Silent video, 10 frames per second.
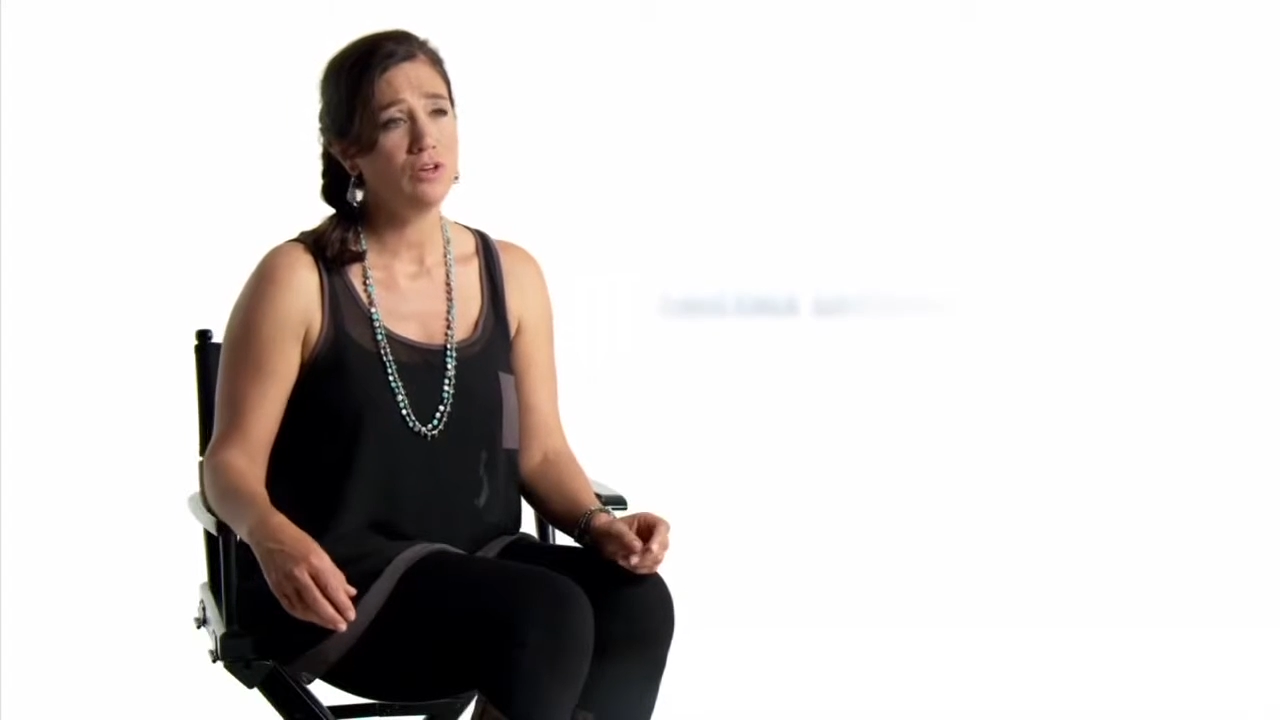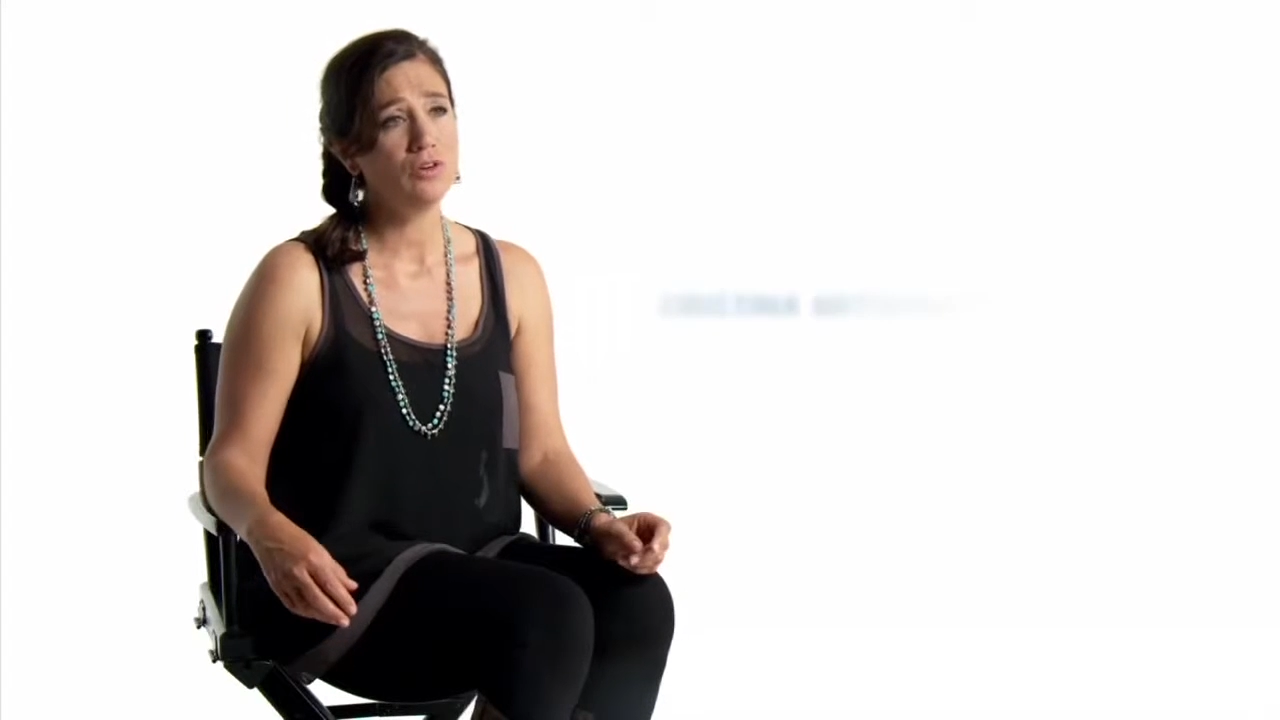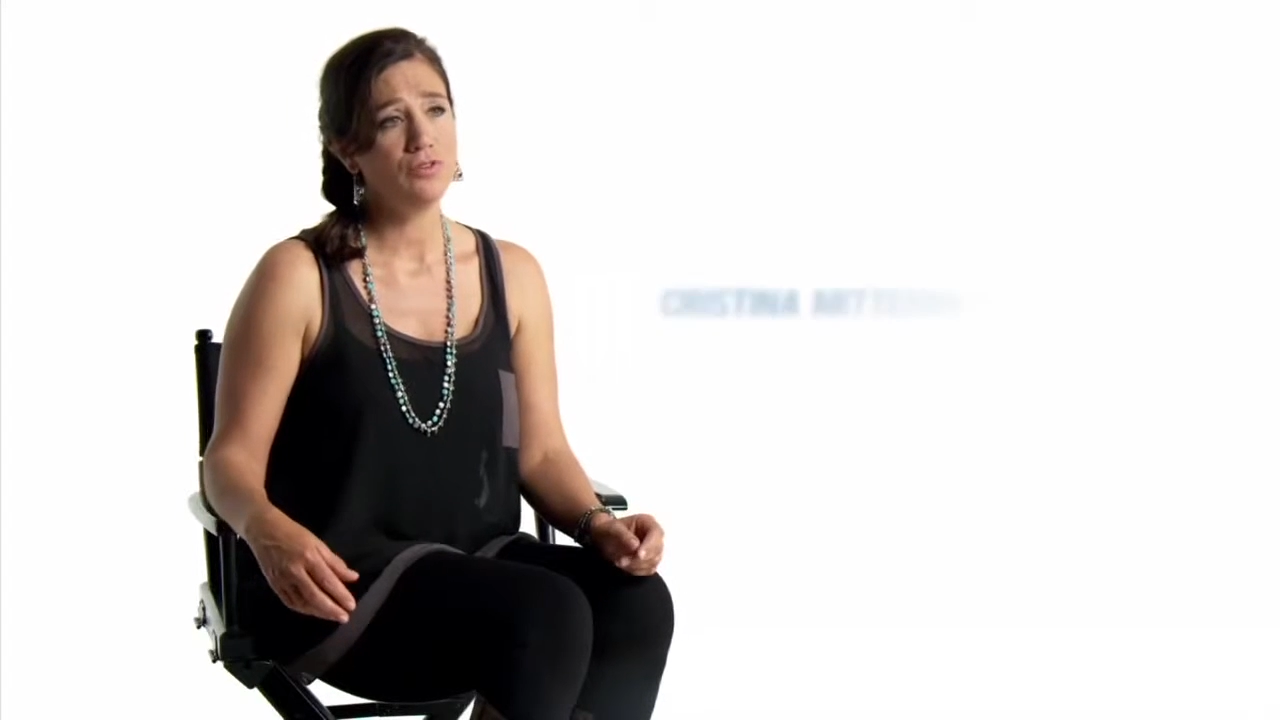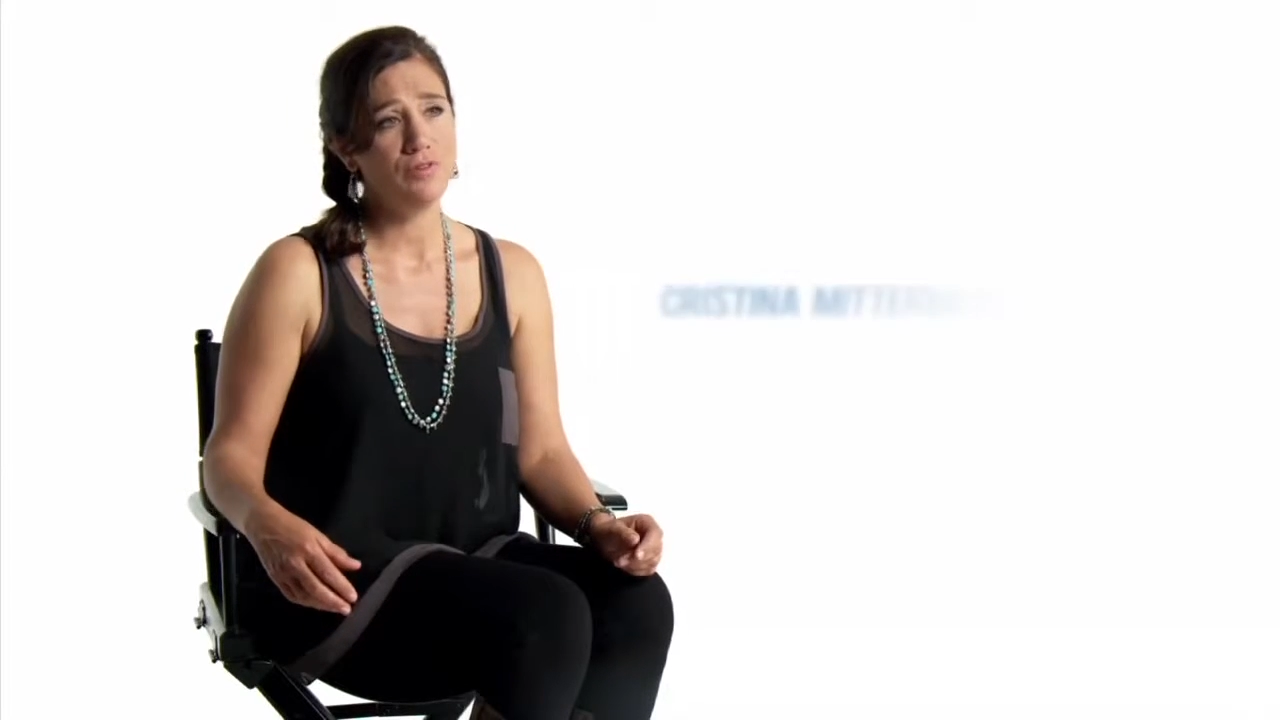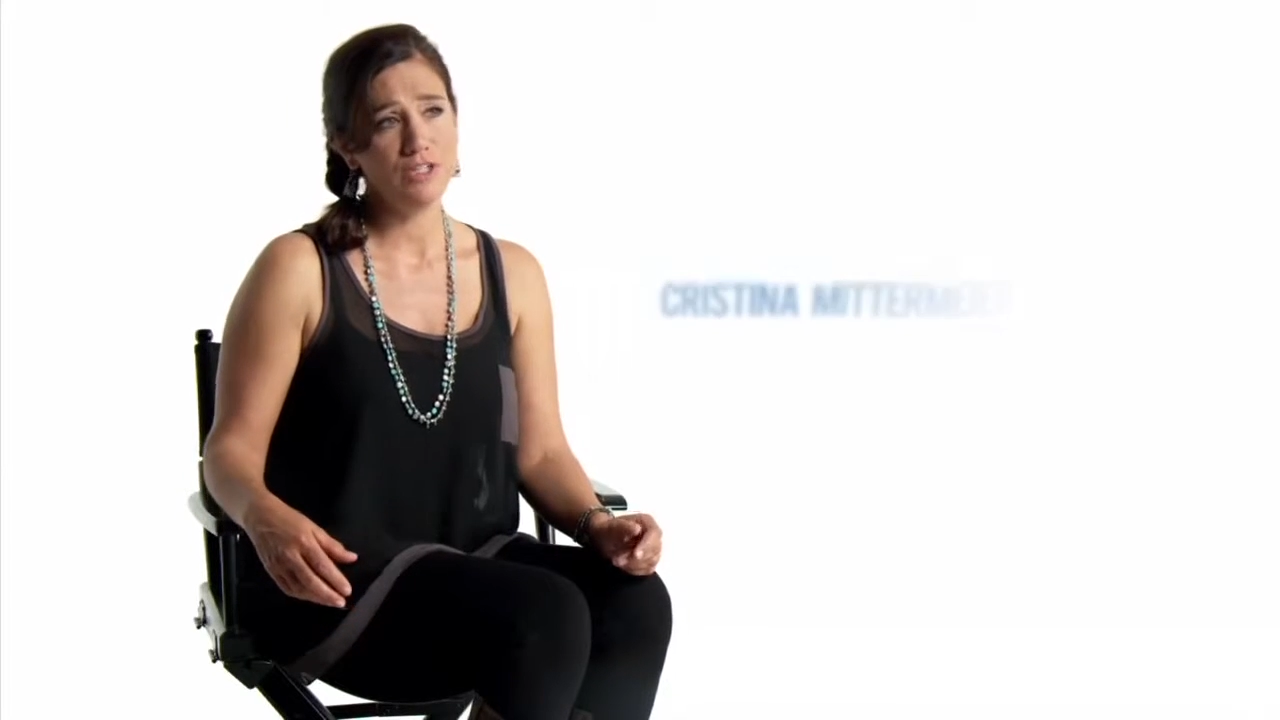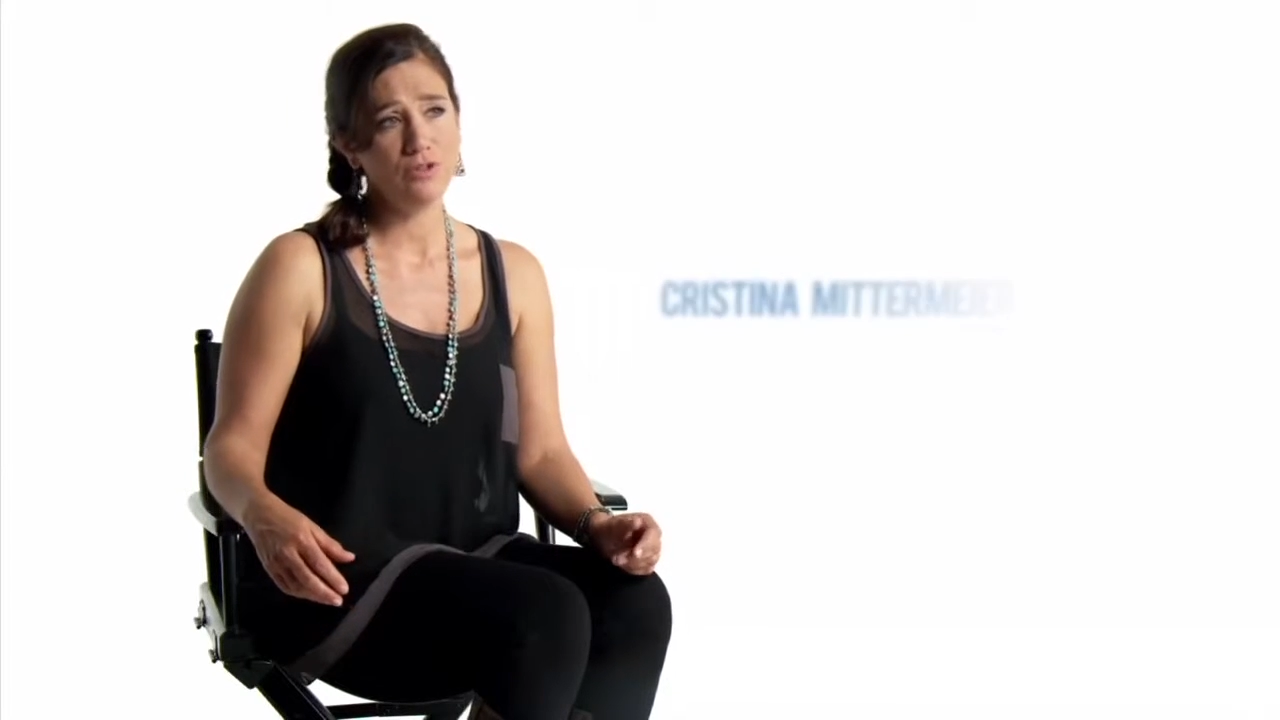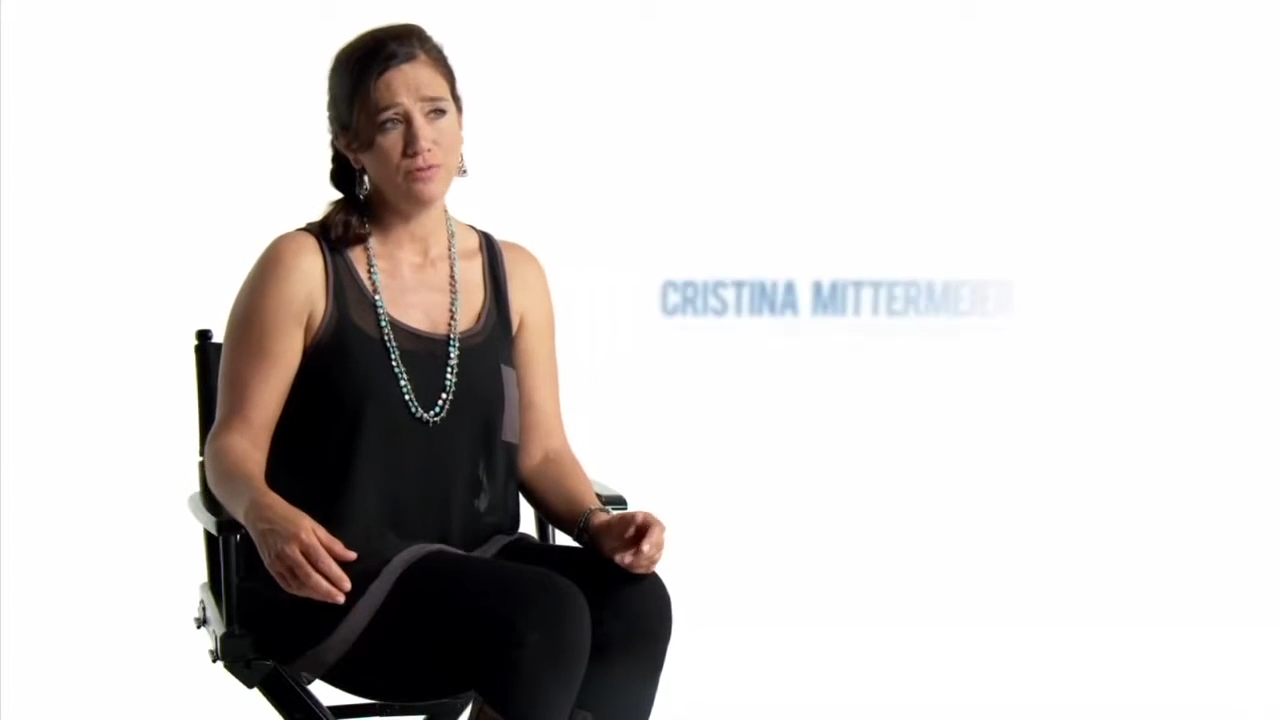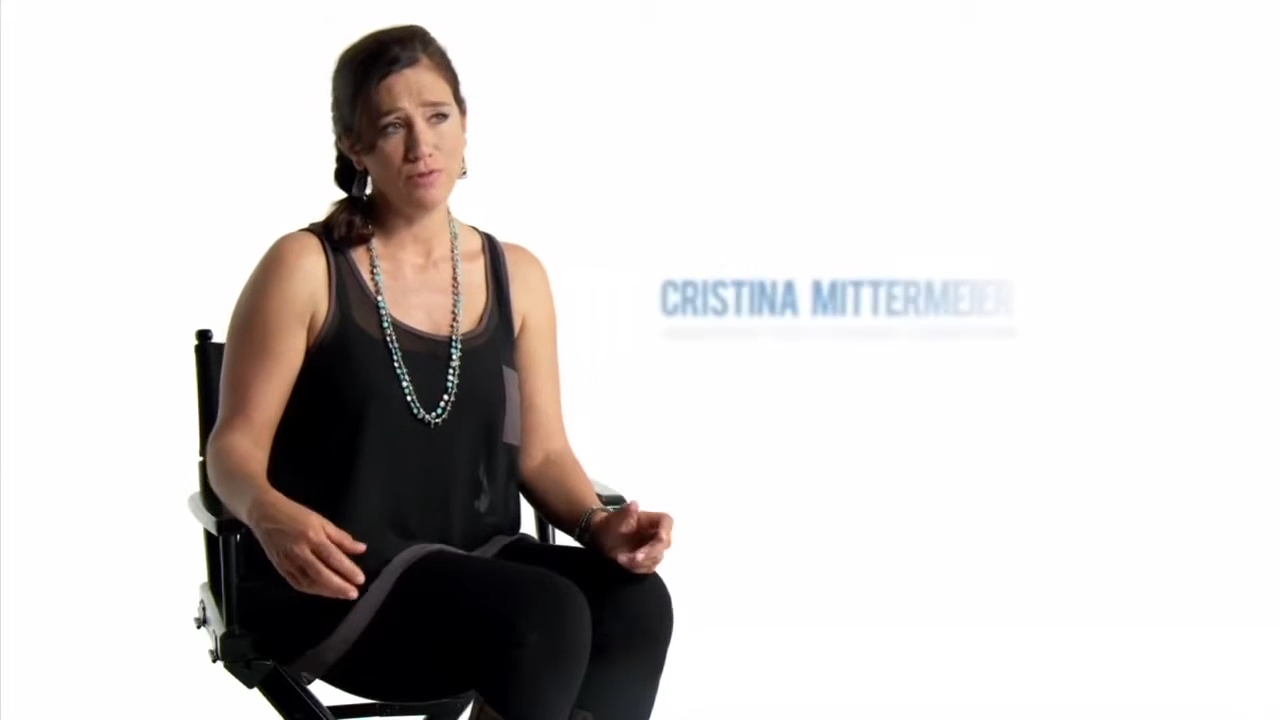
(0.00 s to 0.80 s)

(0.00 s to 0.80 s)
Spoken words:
in conservation